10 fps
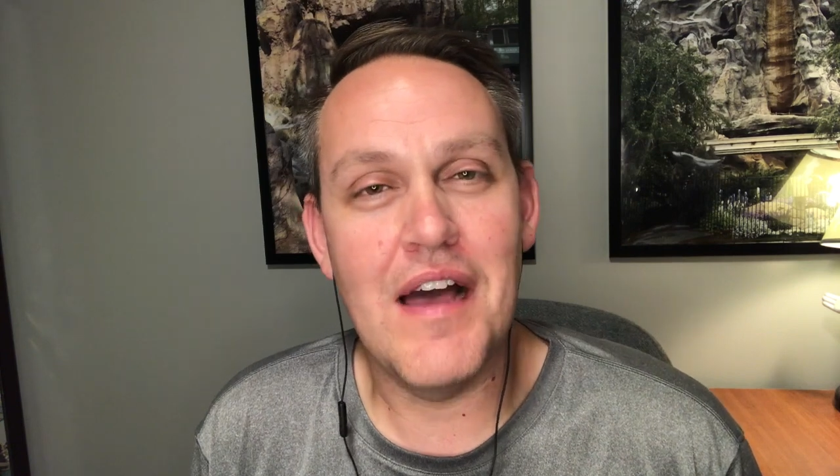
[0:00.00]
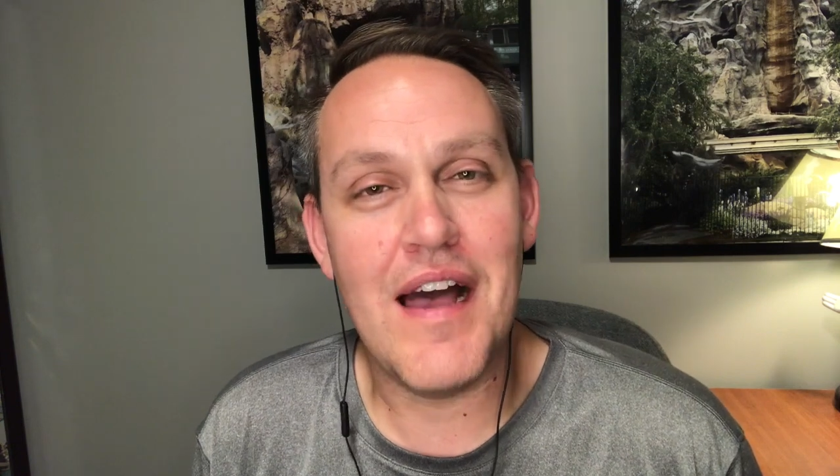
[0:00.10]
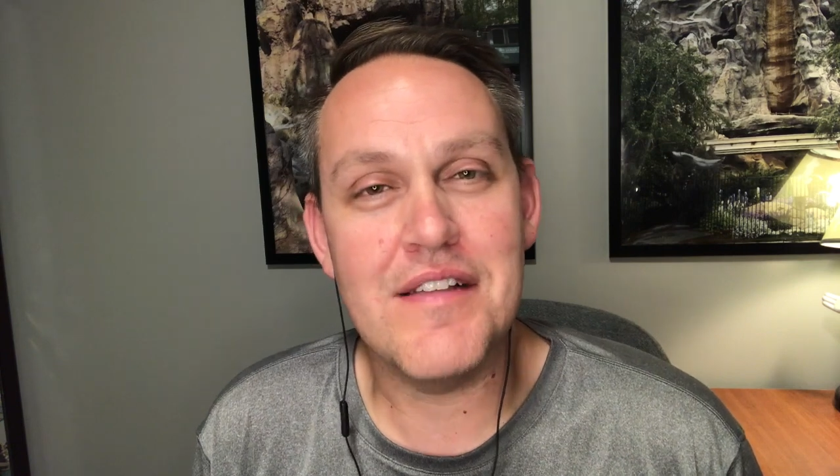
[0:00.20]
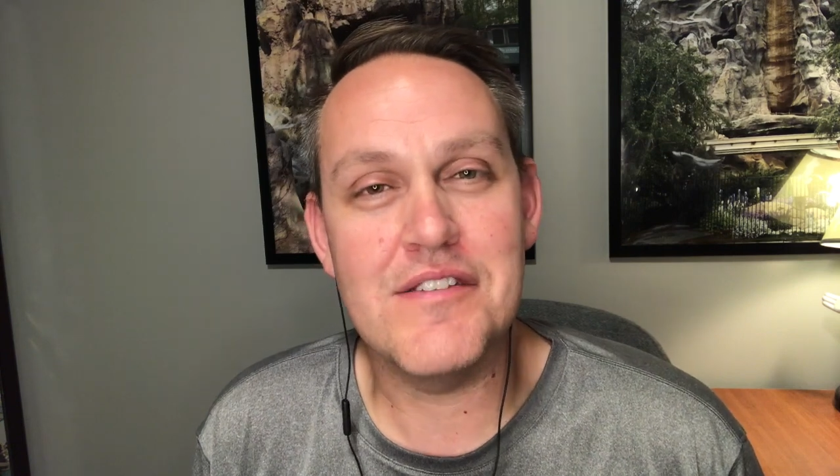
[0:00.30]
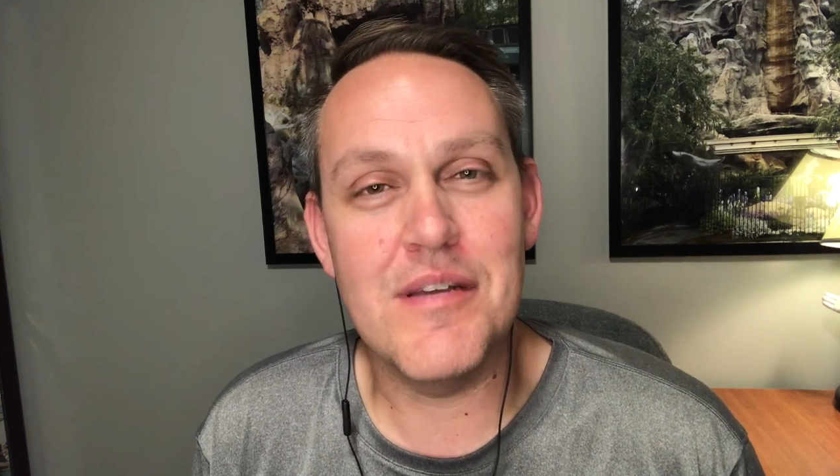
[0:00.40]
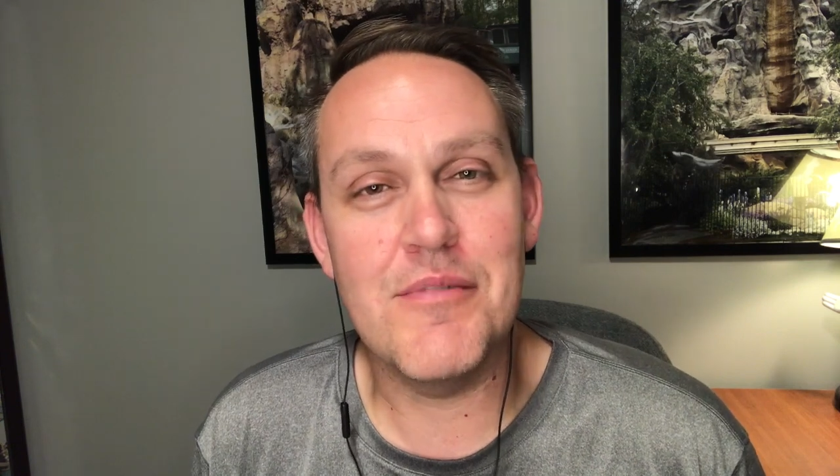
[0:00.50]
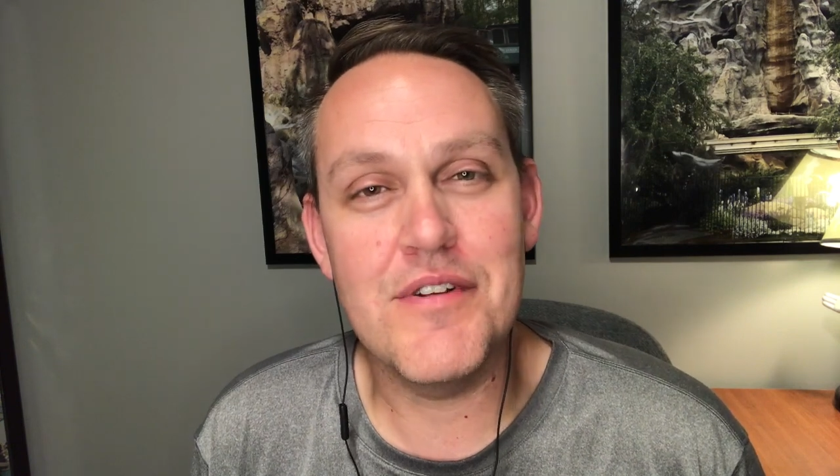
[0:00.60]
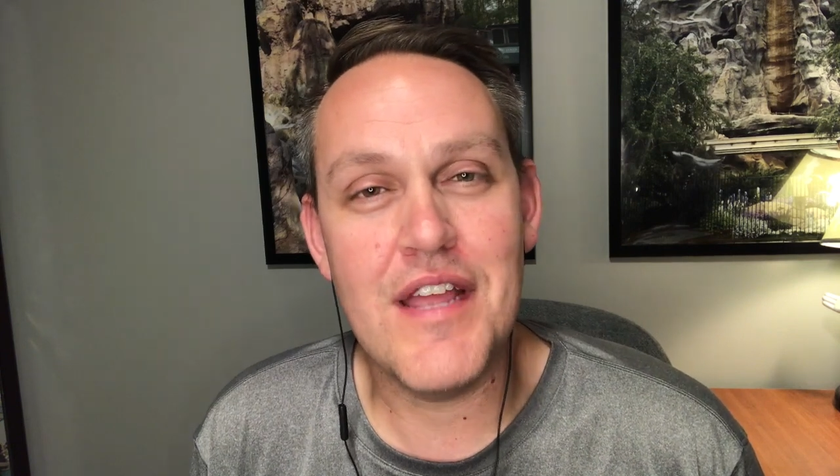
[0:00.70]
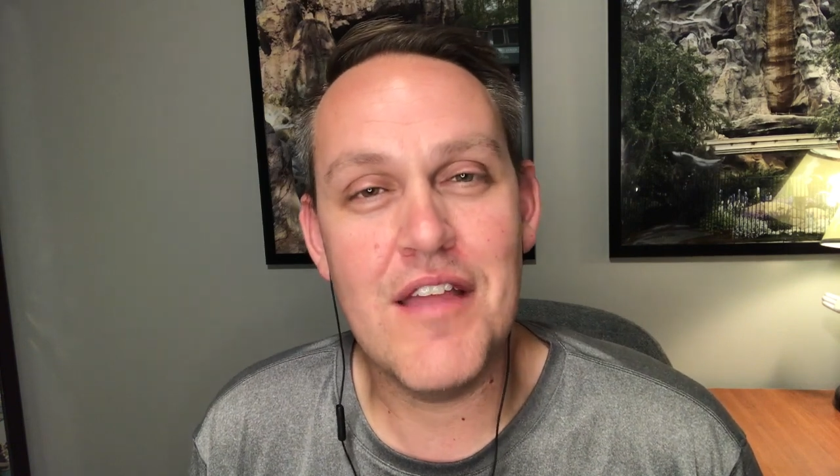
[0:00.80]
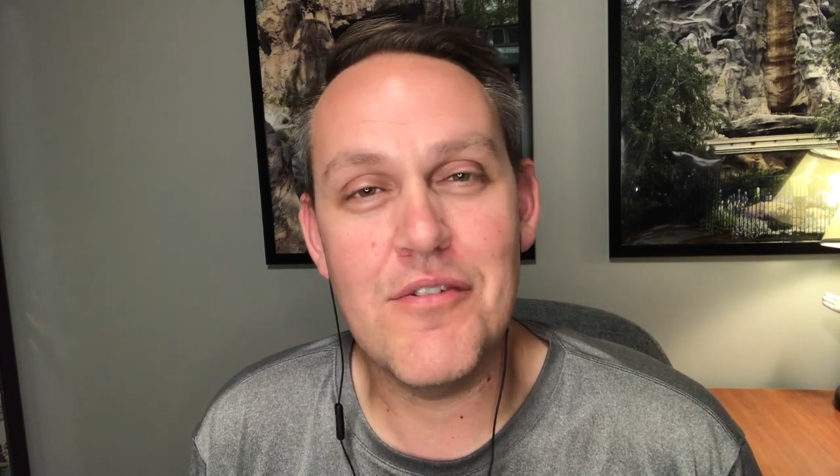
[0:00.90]
Hot summer
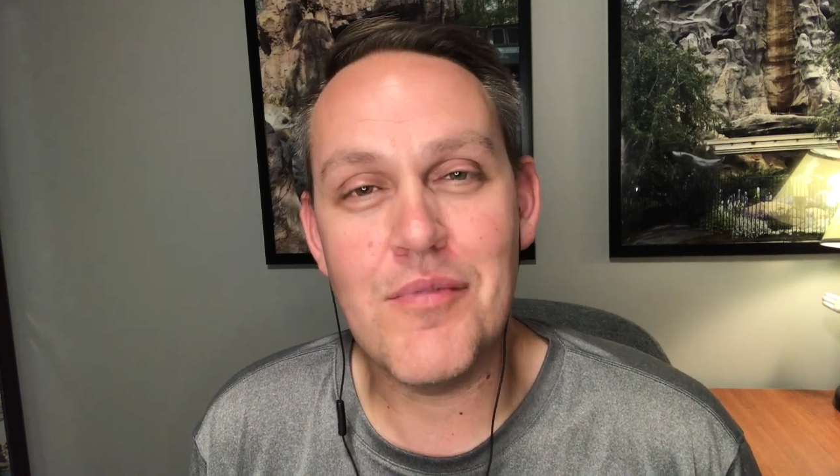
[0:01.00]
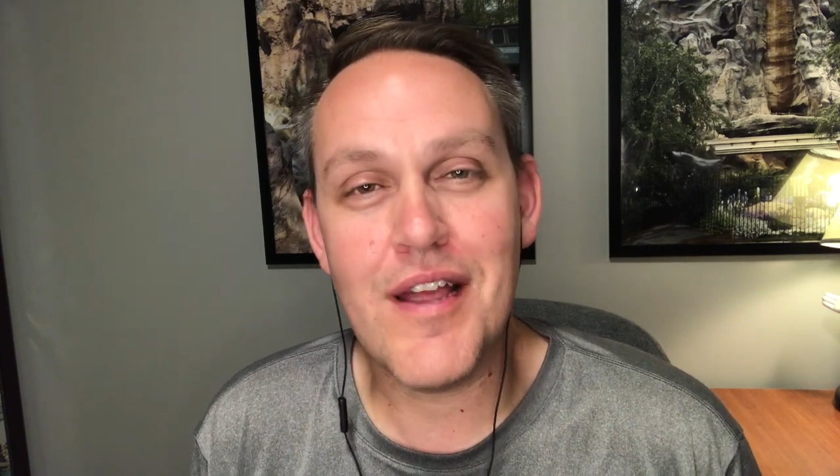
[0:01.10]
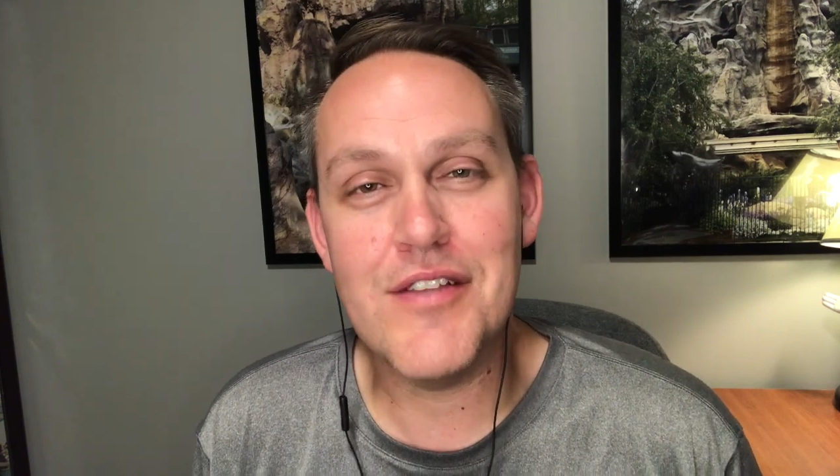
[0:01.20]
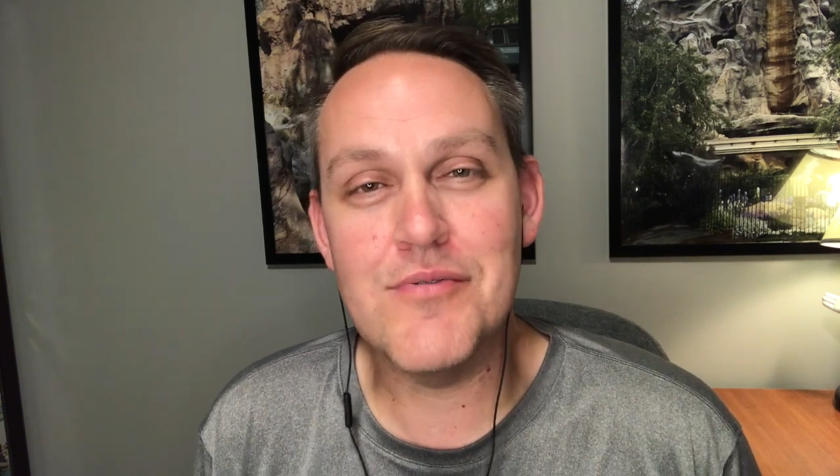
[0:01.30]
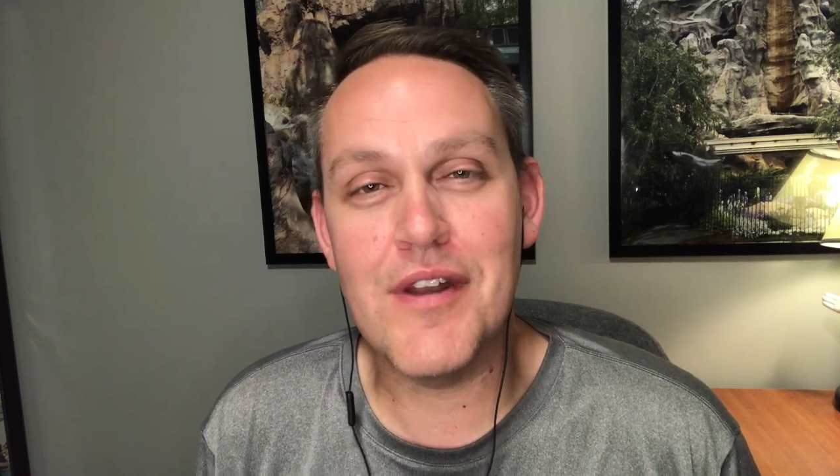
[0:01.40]
day, the ride's